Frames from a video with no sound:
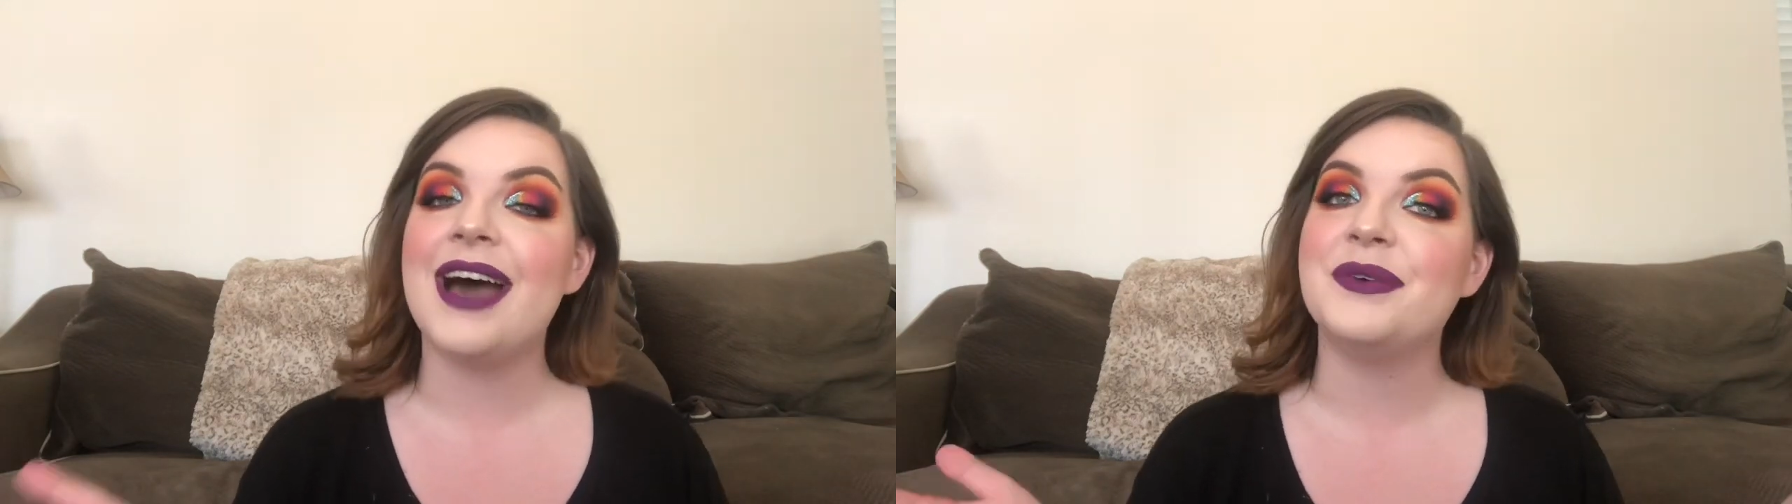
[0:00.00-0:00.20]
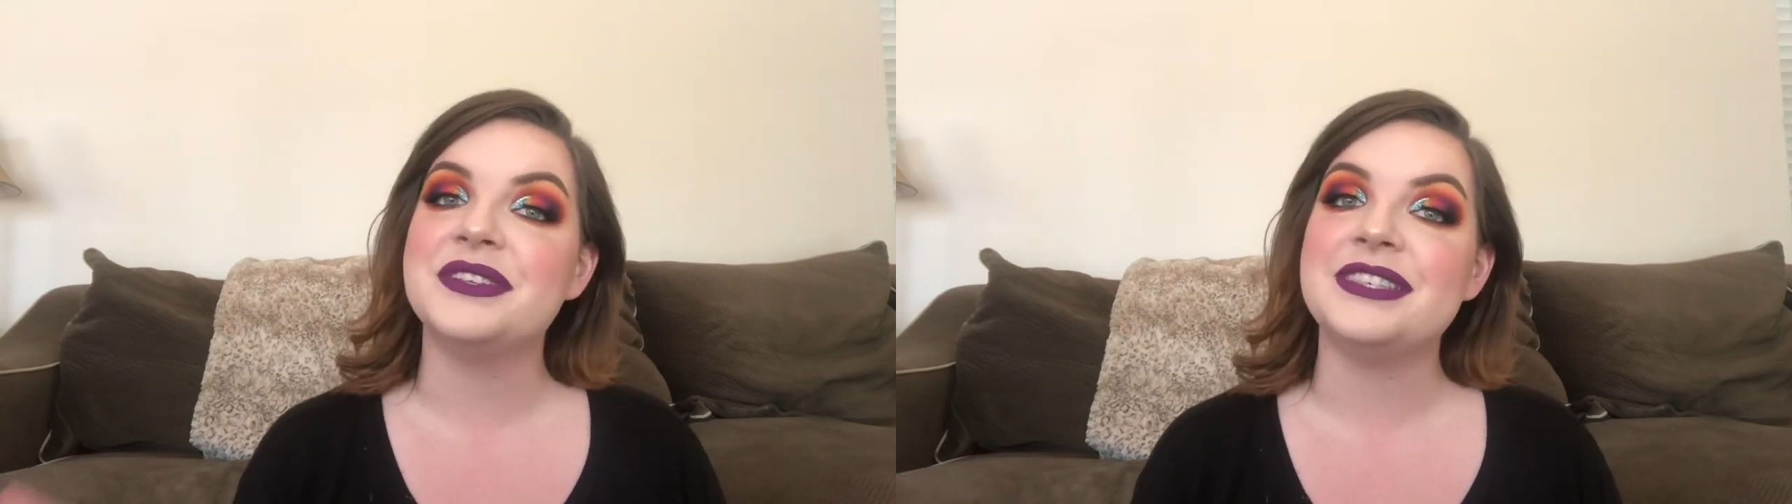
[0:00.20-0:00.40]

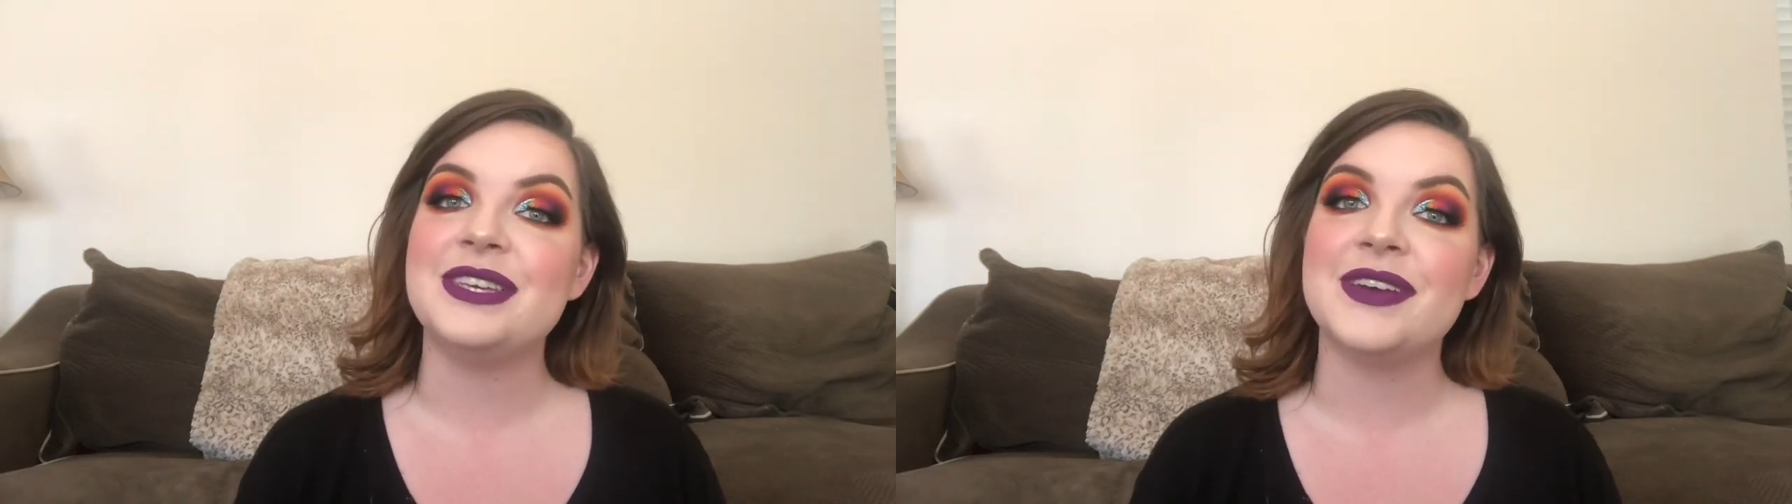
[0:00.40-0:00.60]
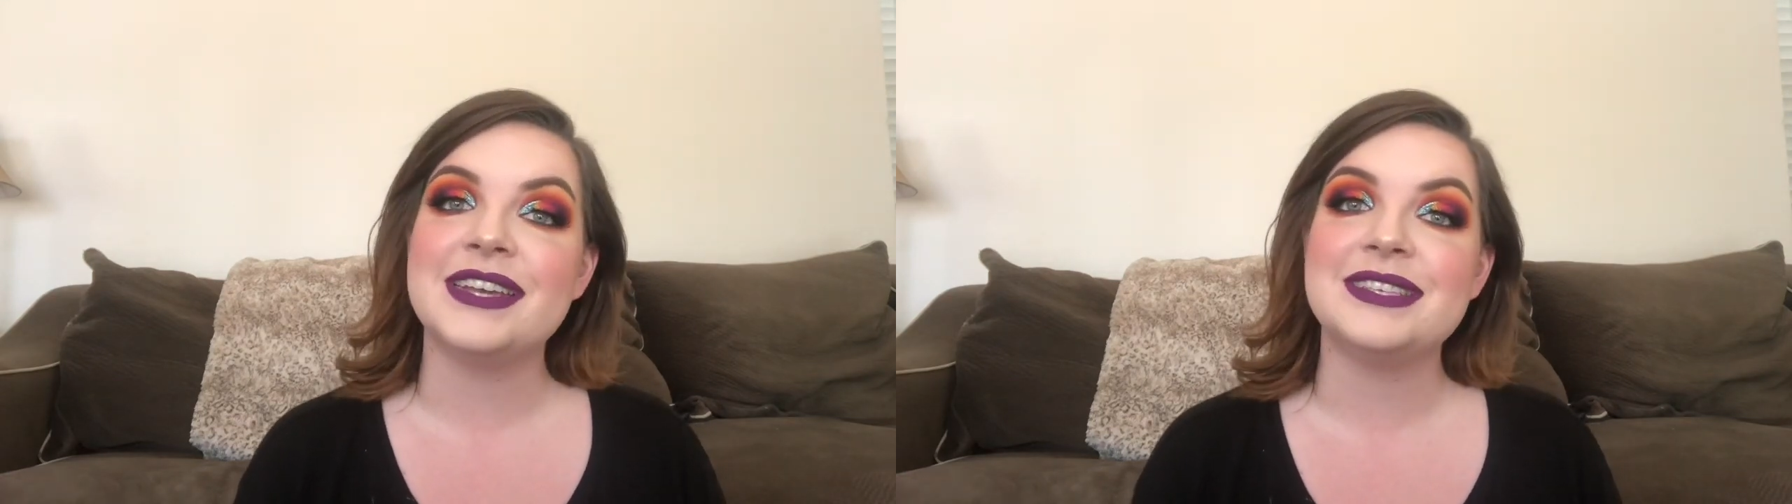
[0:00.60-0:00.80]
I will see
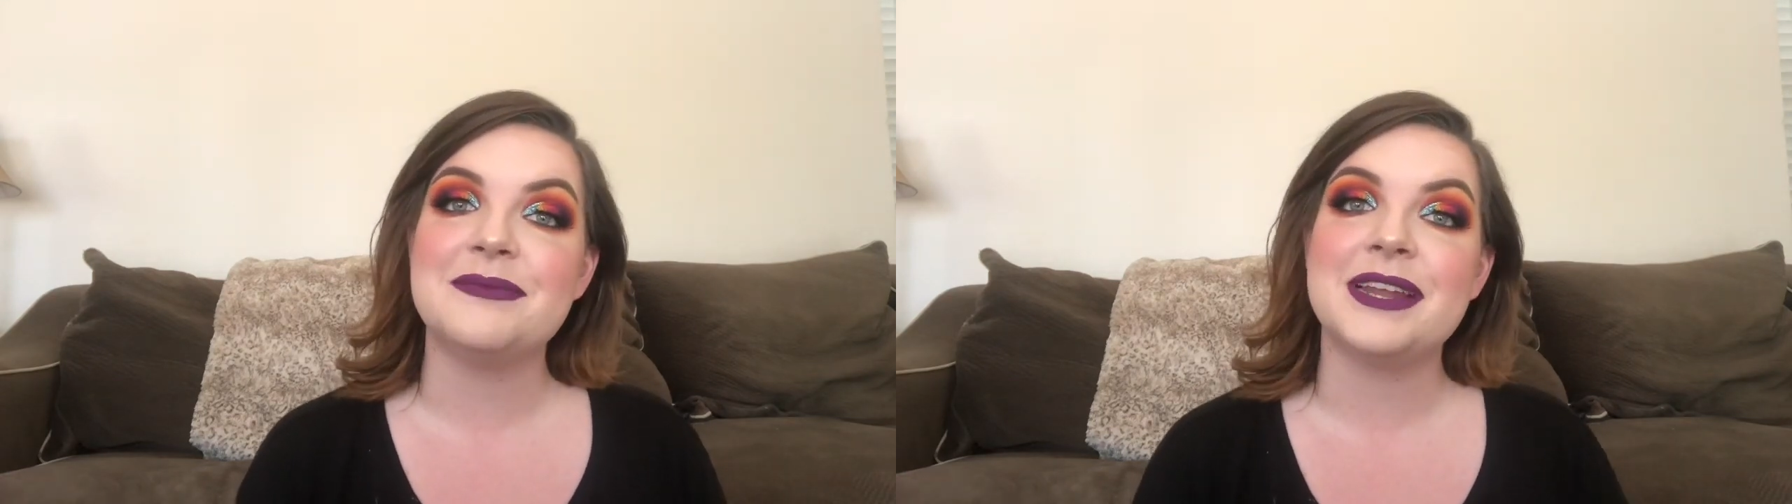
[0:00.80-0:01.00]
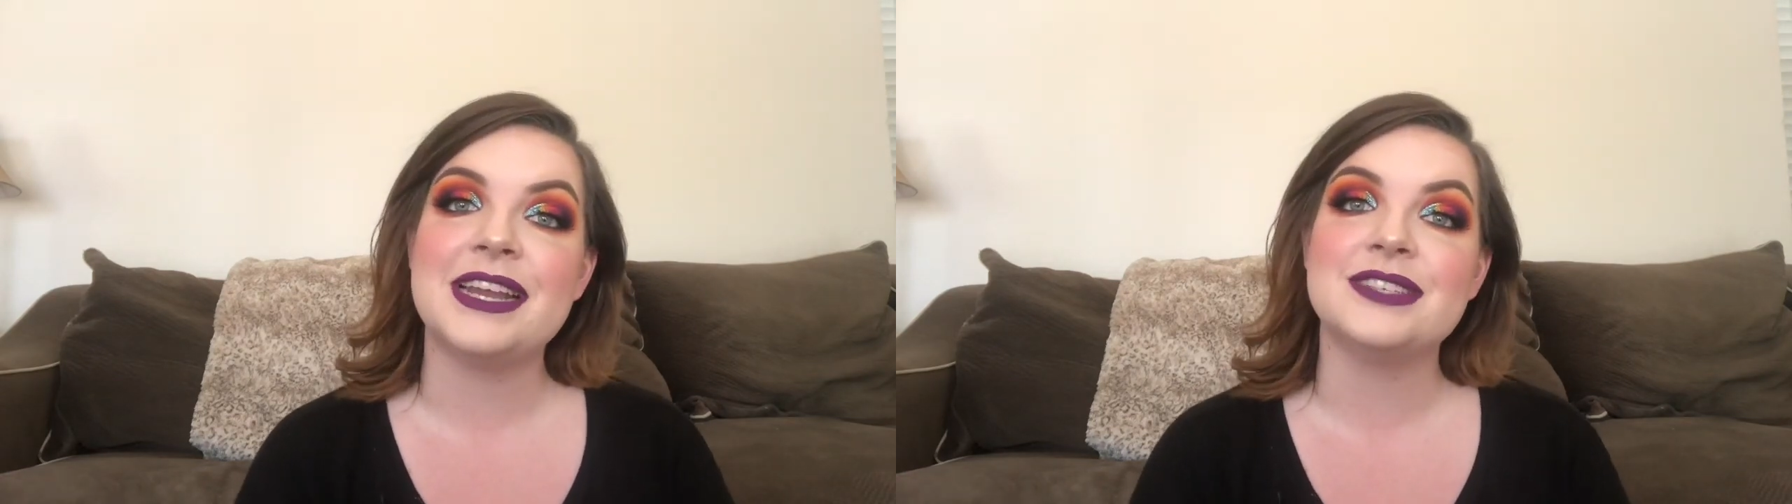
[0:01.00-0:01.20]
you guys
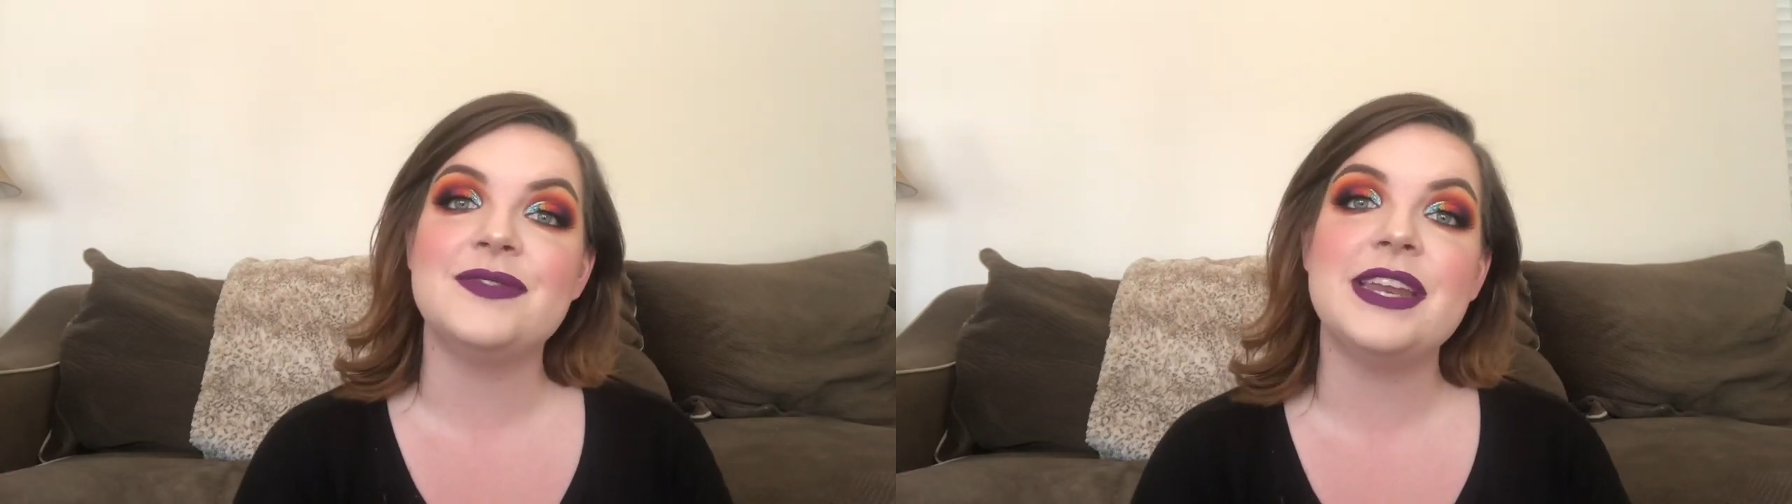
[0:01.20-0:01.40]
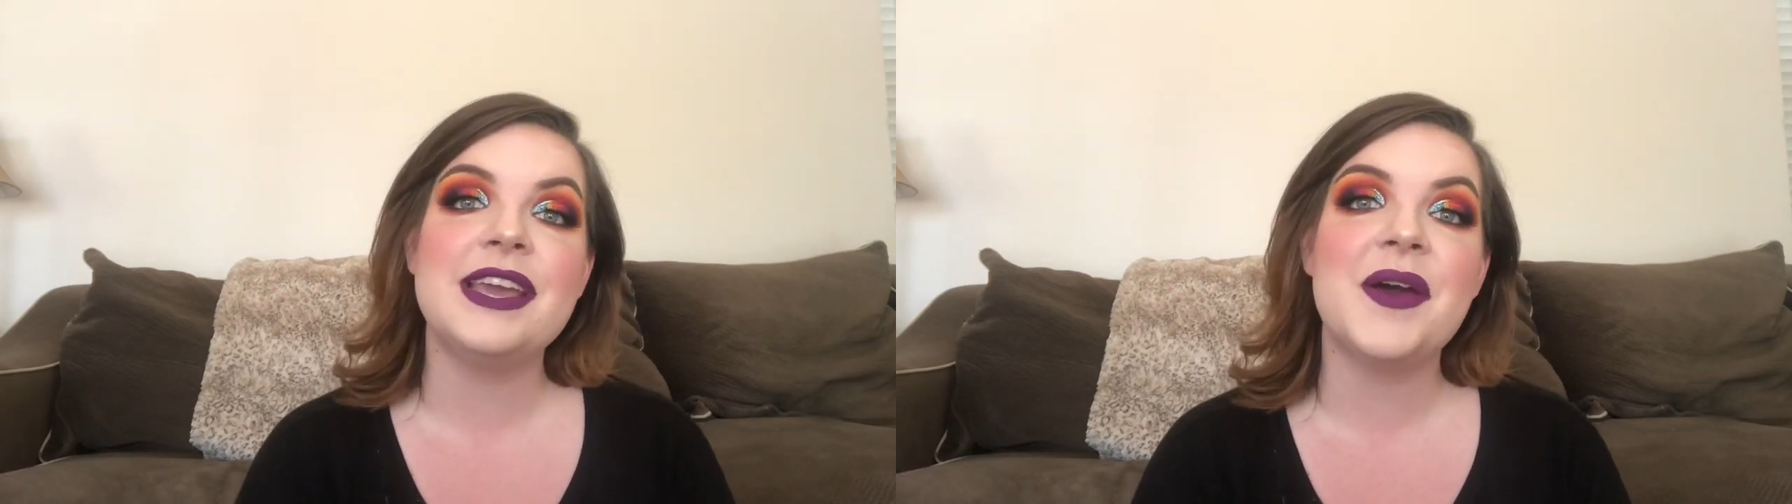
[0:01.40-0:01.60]
in my next
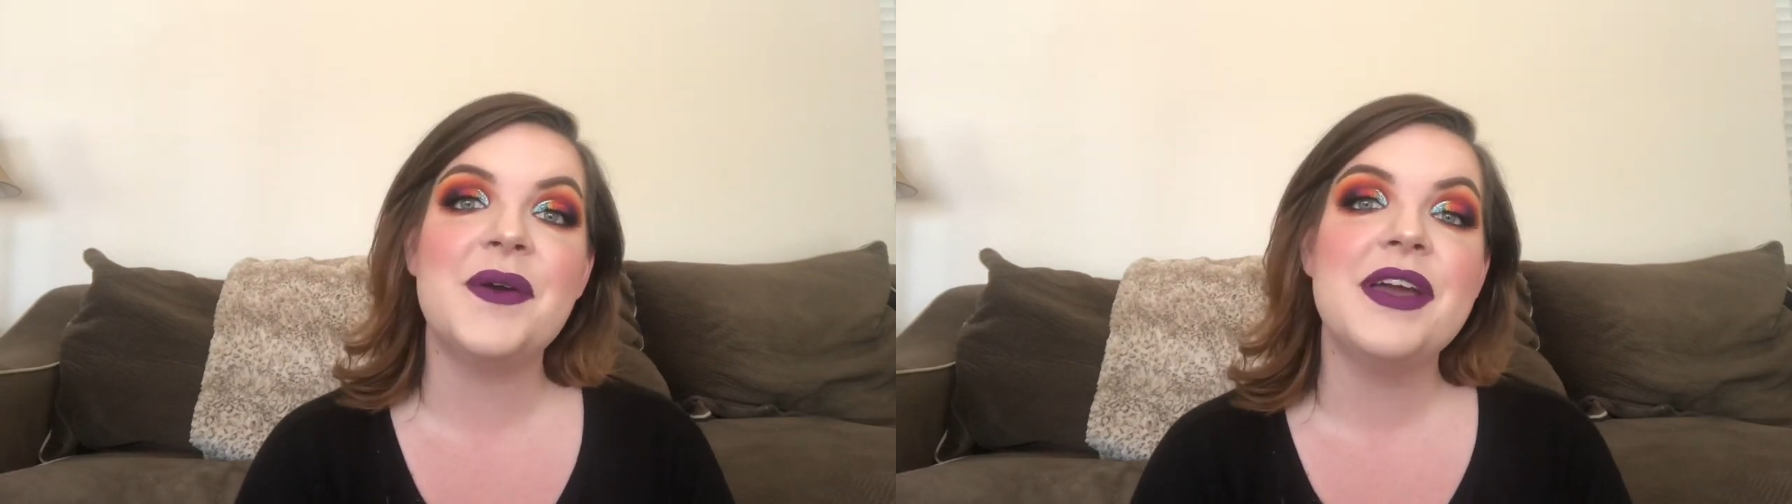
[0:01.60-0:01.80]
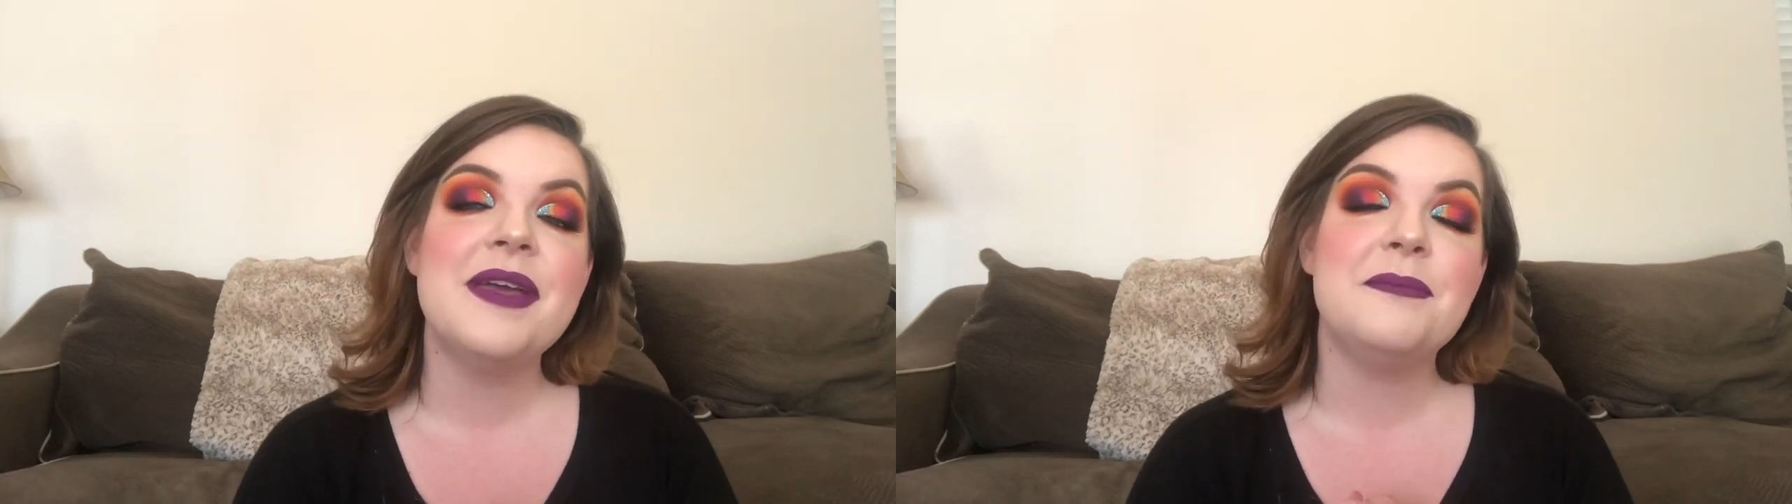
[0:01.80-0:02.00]
video.